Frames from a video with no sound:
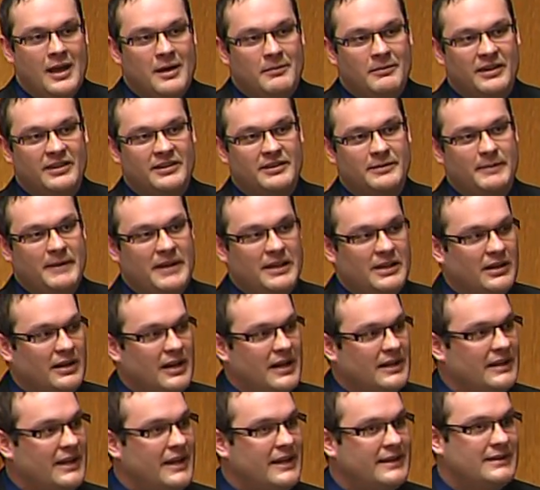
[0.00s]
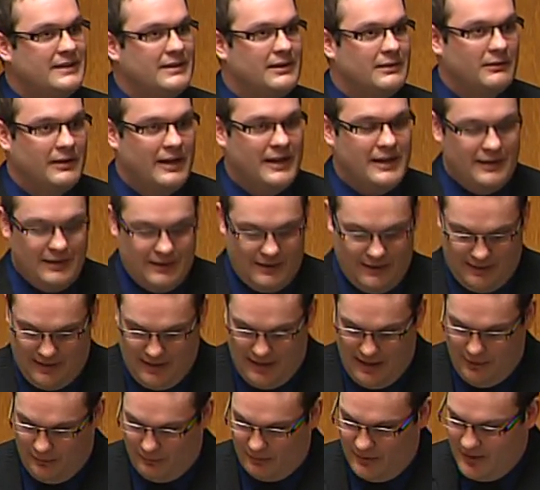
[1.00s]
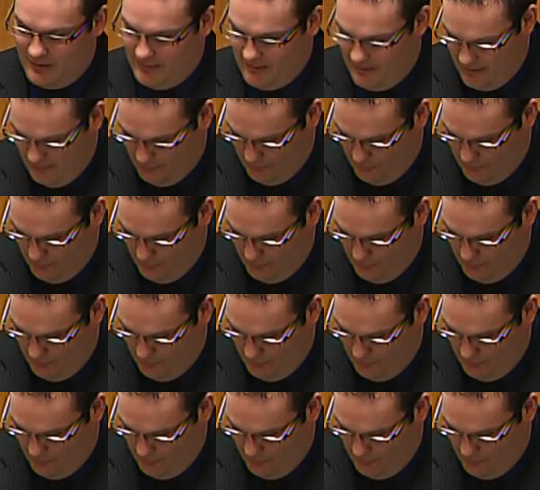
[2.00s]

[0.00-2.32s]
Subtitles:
Mr. Speaker, I'd like to read the